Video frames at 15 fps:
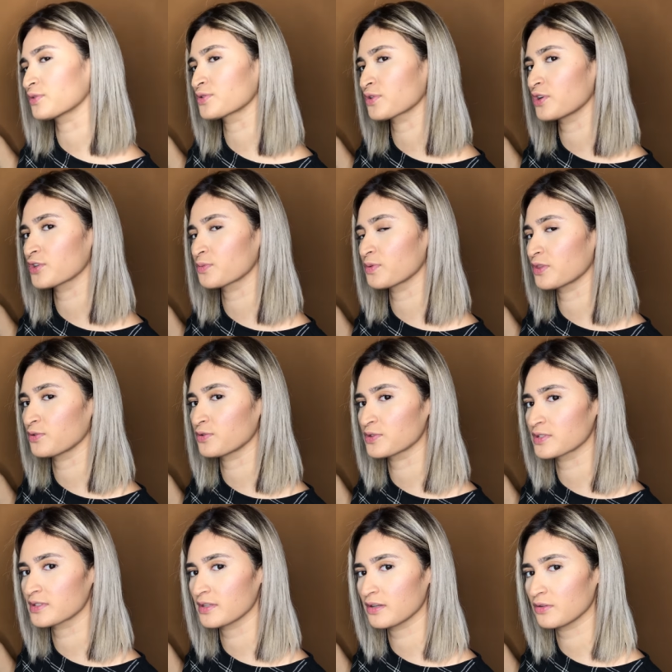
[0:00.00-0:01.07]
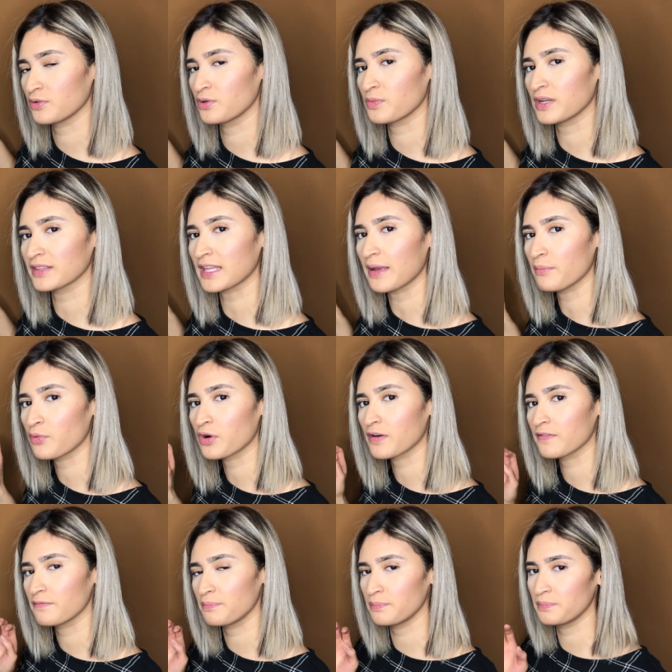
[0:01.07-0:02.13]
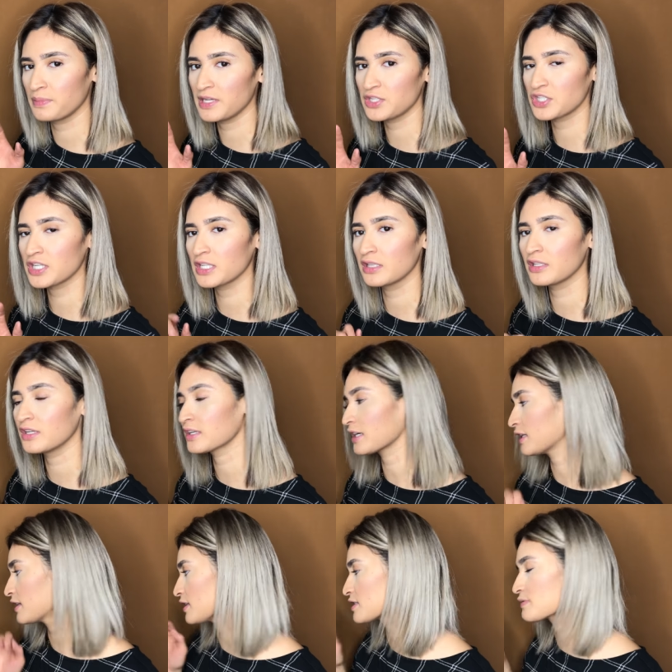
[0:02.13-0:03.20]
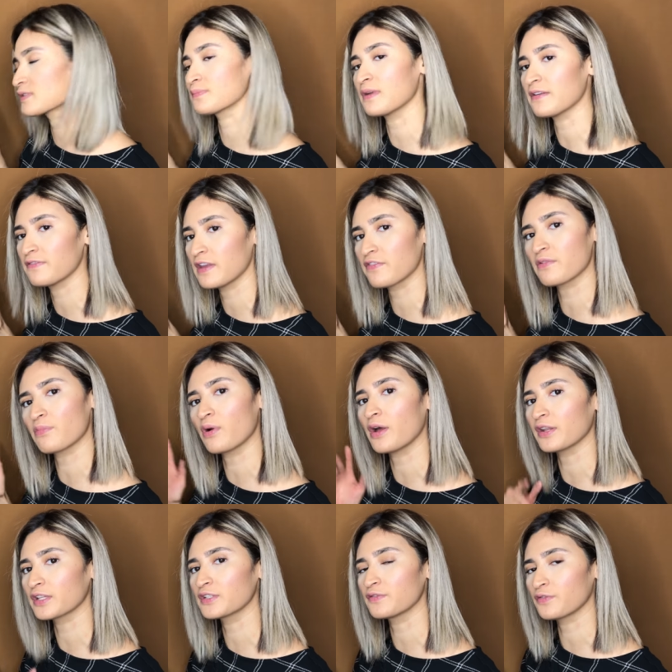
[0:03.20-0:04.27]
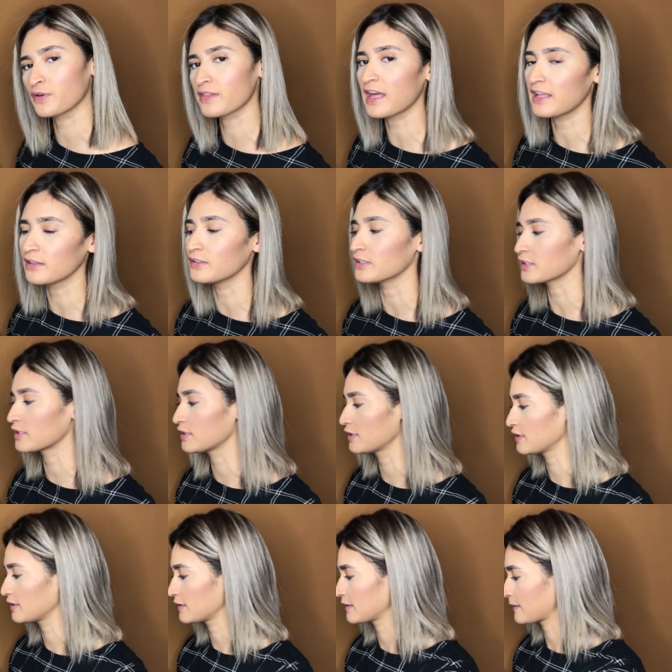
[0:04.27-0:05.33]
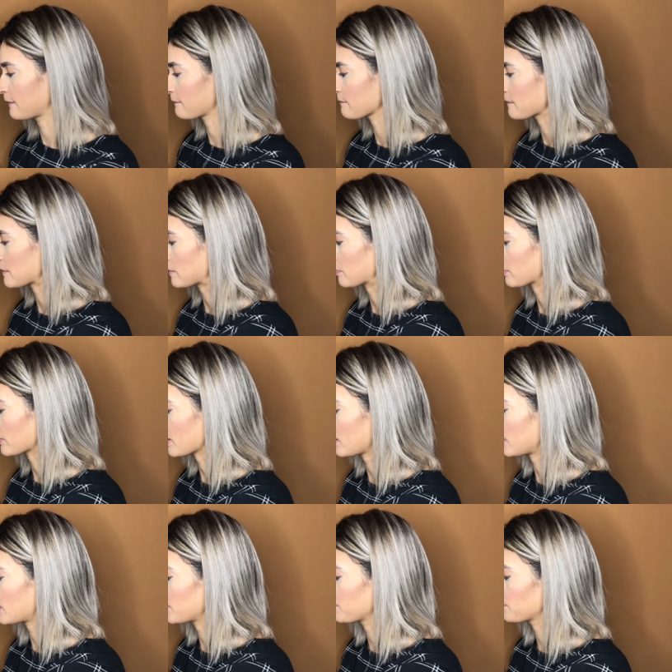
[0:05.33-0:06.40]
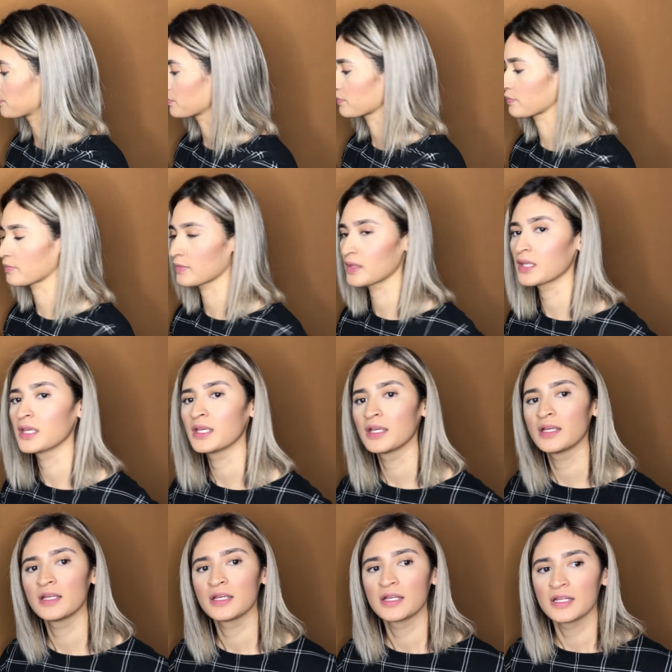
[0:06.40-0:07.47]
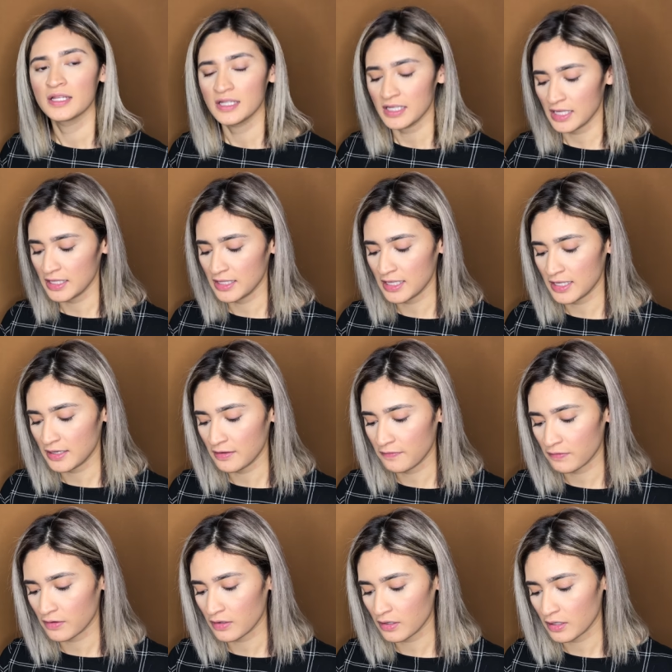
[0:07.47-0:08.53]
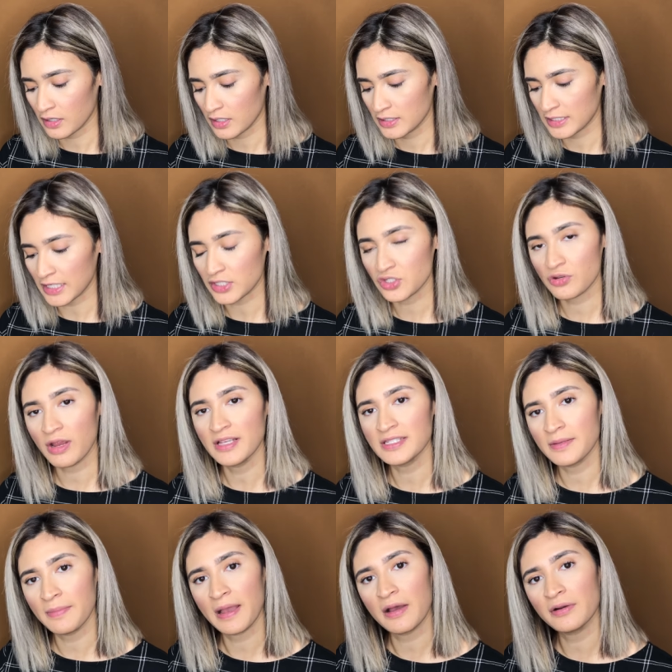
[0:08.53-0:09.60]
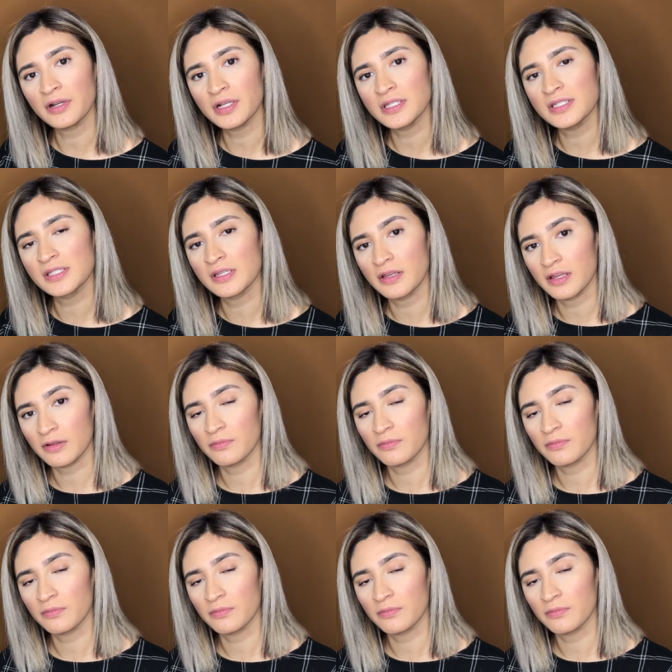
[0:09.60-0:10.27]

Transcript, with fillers: those girls with those who want that more beachy look and this is my favorite product for that look. Um, and then for texturizing powders,